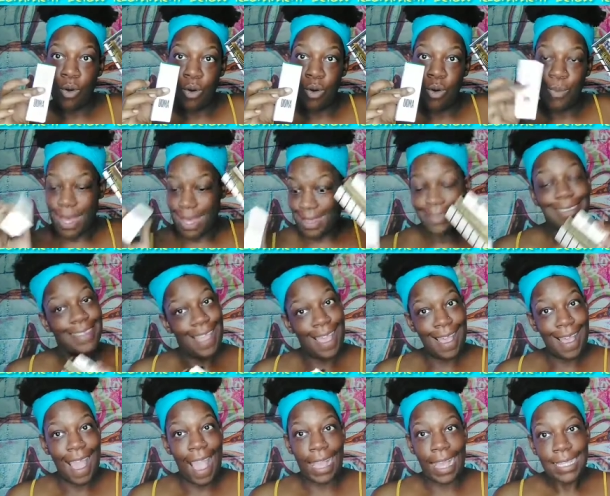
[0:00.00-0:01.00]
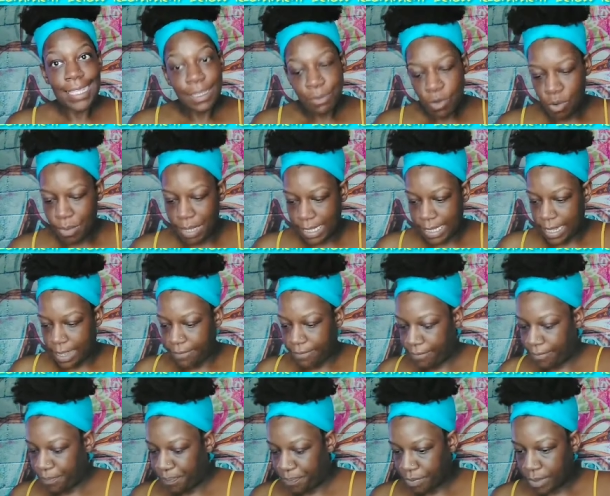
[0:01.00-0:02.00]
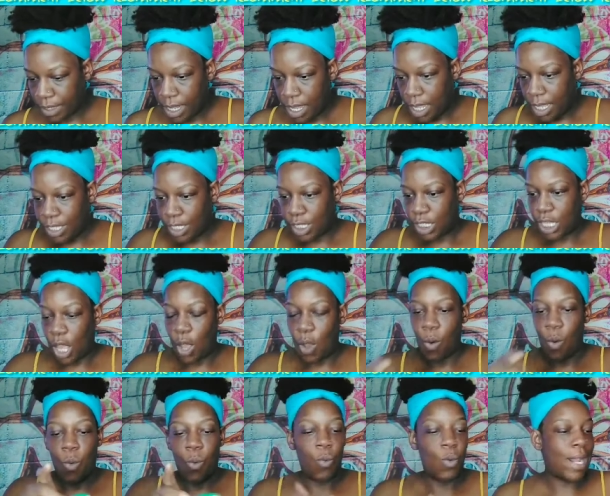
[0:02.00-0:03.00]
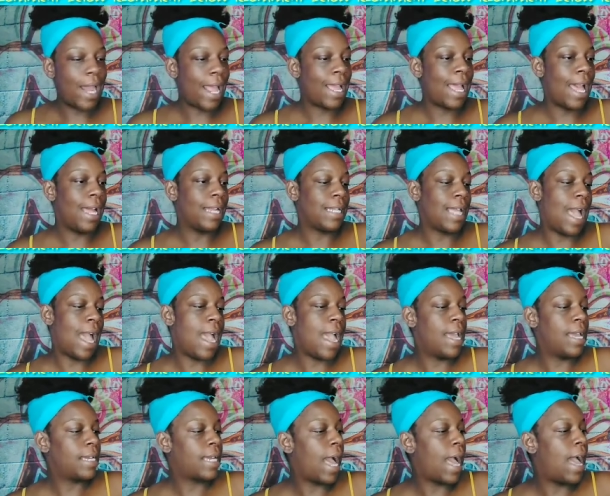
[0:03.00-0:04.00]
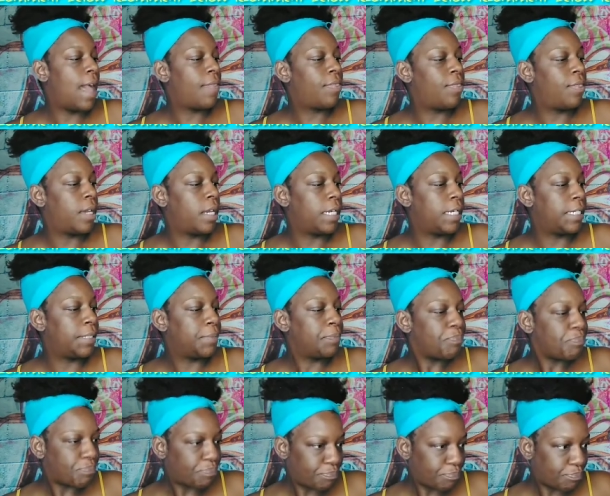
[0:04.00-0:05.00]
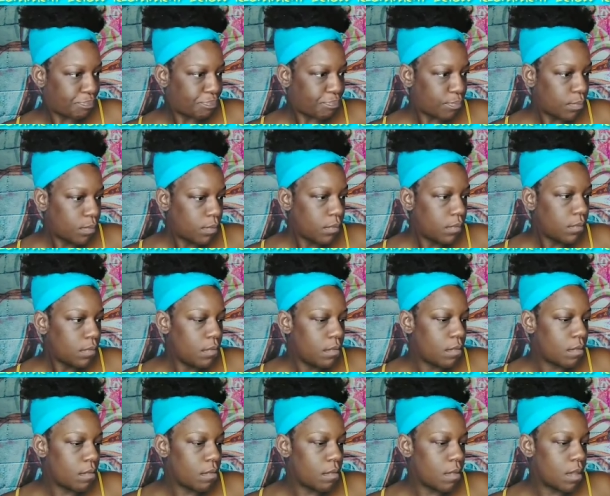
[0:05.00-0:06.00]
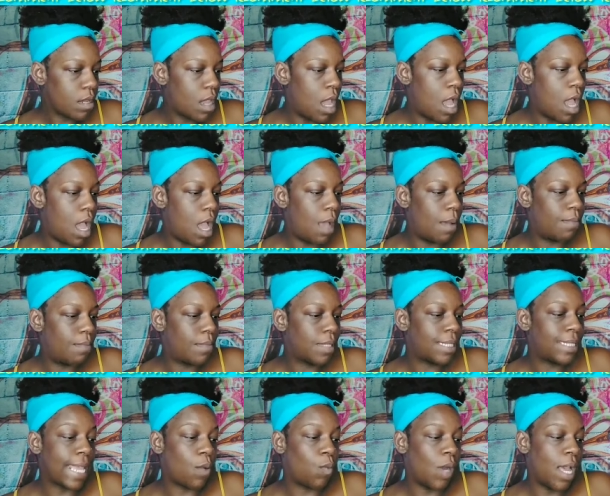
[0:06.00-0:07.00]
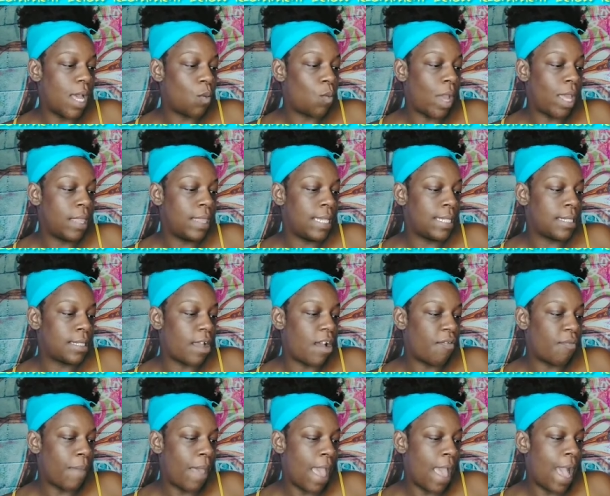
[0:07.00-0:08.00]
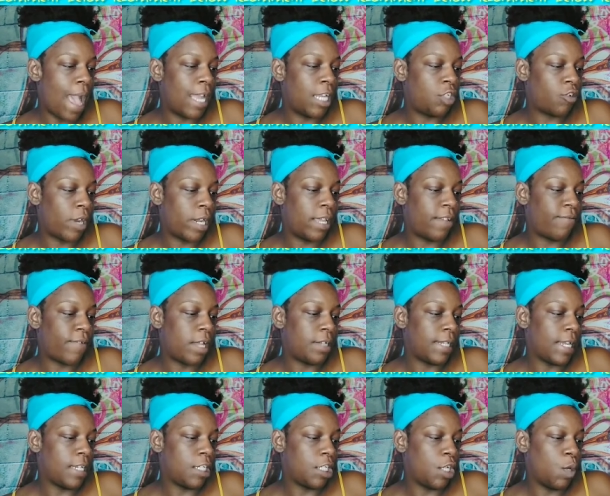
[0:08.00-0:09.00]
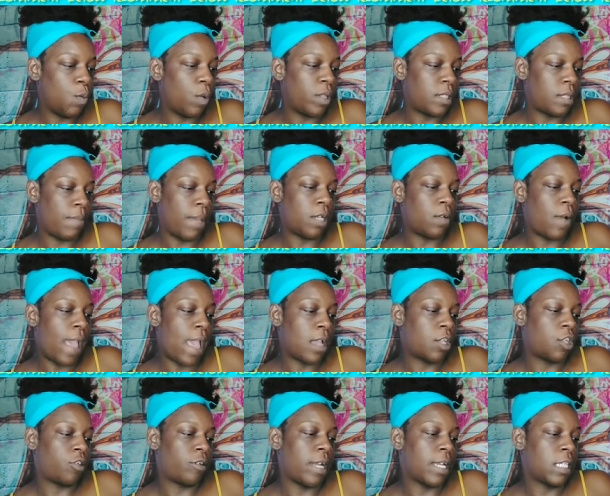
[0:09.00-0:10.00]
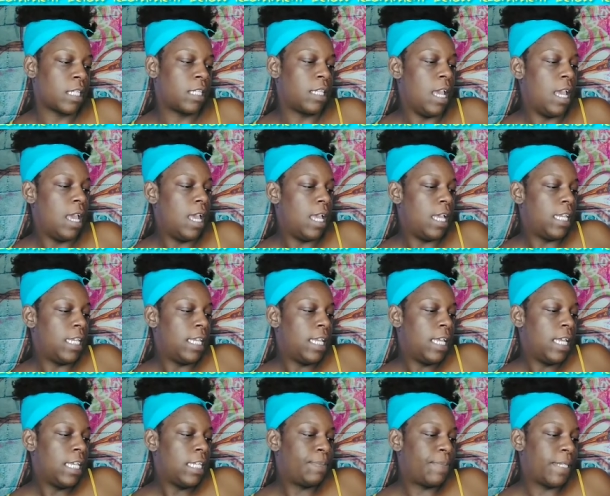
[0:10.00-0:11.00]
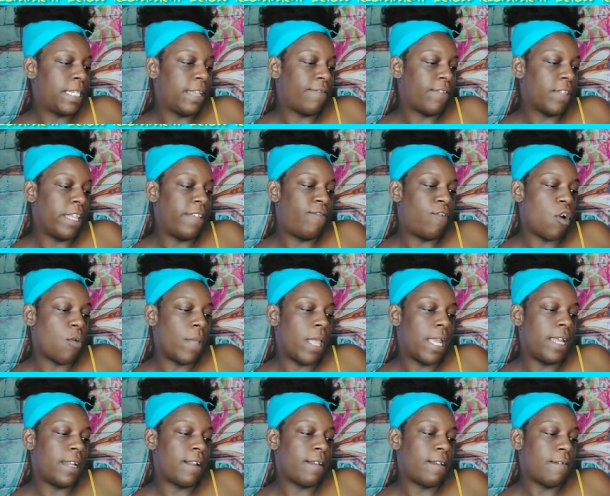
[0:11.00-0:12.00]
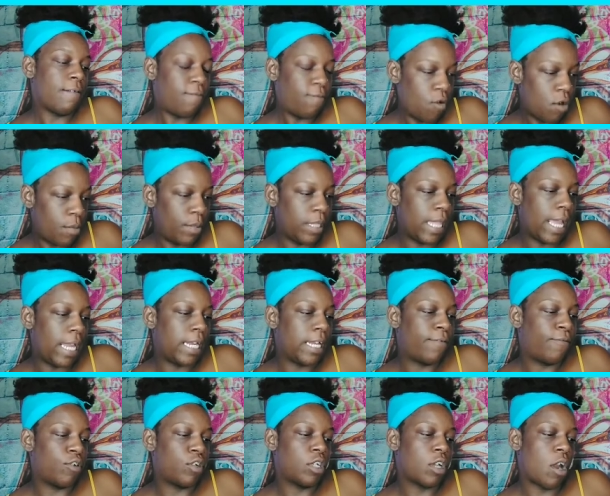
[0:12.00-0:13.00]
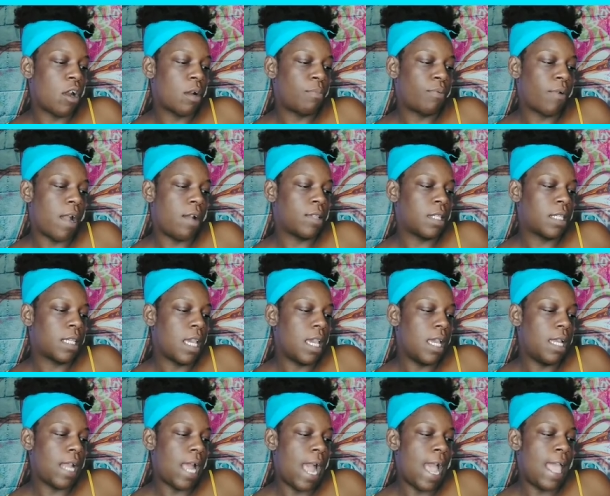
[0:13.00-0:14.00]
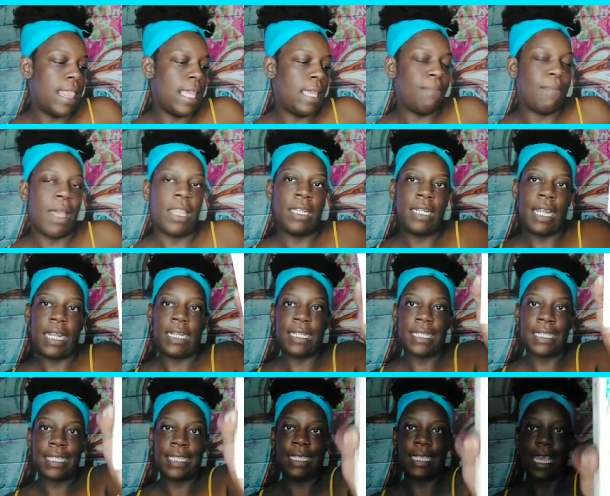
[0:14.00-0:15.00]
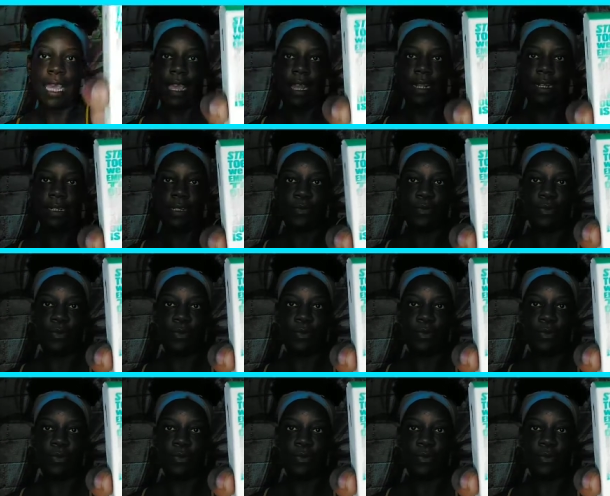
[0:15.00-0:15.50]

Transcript: Uma. I got some Uma stuff. So what I got, I got the um, say what? Weightless Soft Matte Hydrating Foundation with tomato extracts, specifically formulated formulated for dark brown skin, highly melanated skin.